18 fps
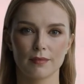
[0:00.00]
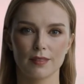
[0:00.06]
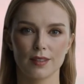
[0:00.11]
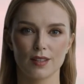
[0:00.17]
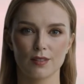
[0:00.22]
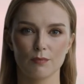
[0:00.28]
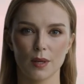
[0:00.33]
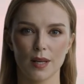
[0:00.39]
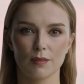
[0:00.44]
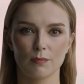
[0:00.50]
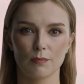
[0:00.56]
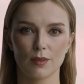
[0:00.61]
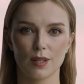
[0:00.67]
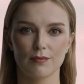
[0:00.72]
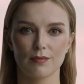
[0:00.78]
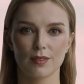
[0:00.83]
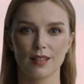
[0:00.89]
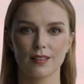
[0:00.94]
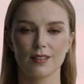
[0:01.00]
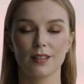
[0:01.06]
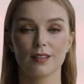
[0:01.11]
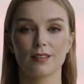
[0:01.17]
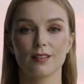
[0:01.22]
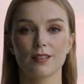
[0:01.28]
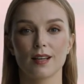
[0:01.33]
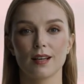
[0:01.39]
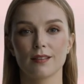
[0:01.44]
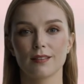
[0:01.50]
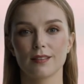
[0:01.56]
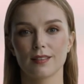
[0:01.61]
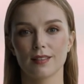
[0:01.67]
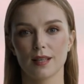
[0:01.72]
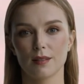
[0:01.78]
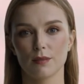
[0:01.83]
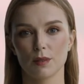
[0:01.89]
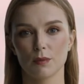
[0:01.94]
Despite previous
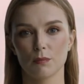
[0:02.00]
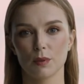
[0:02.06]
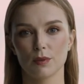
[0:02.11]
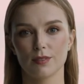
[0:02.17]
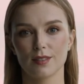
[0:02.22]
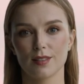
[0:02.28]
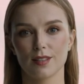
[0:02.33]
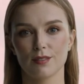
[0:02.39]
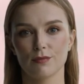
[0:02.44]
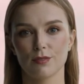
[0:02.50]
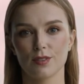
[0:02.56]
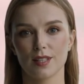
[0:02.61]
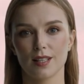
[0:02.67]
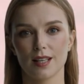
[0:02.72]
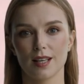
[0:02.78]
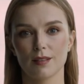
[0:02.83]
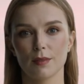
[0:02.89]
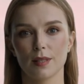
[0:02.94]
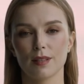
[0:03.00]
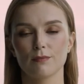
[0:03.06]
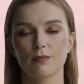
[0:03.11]
concerns, the positive GDP